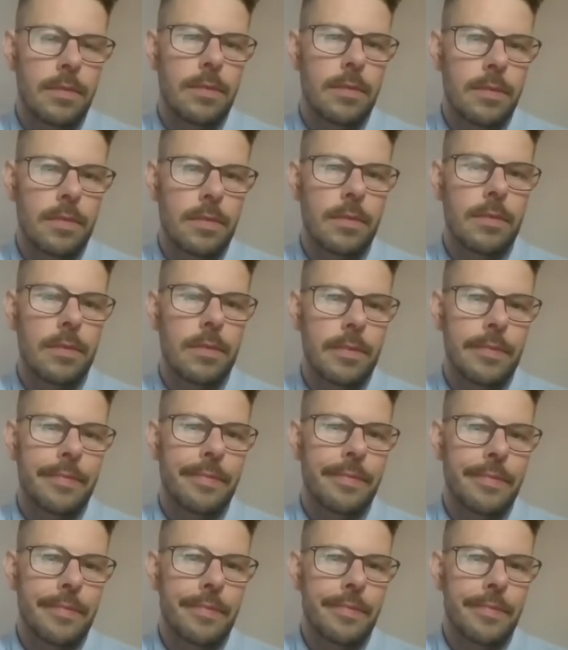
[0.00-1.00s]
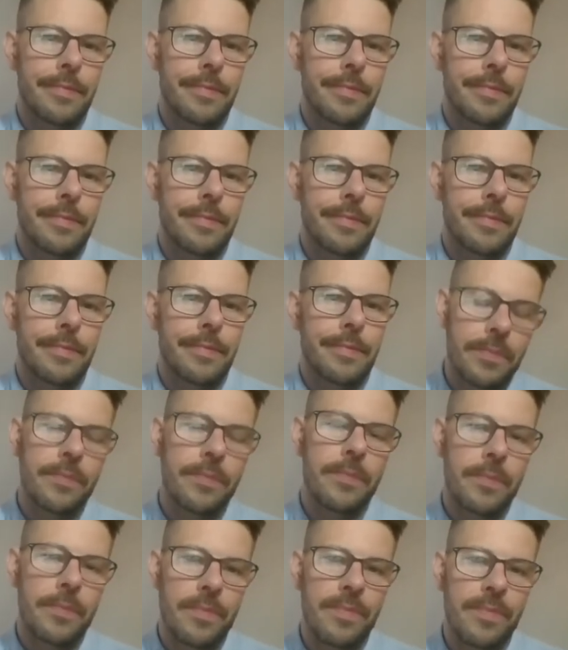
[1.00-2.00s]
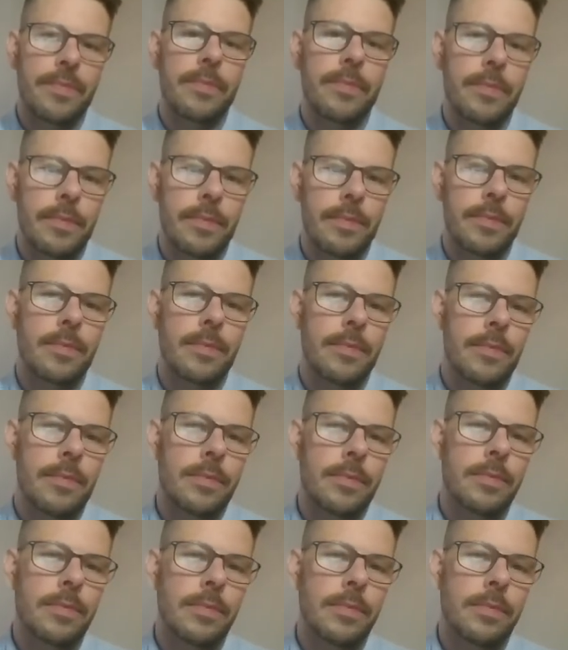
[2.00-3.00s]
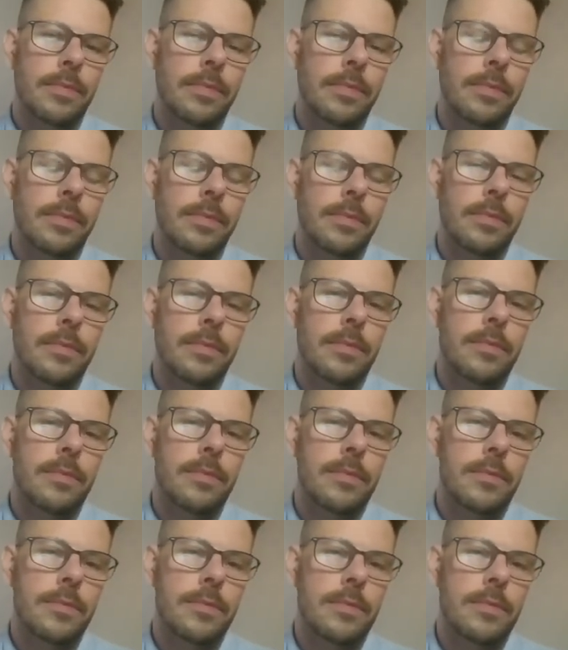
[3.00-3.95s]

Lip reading: The person shown says nothing.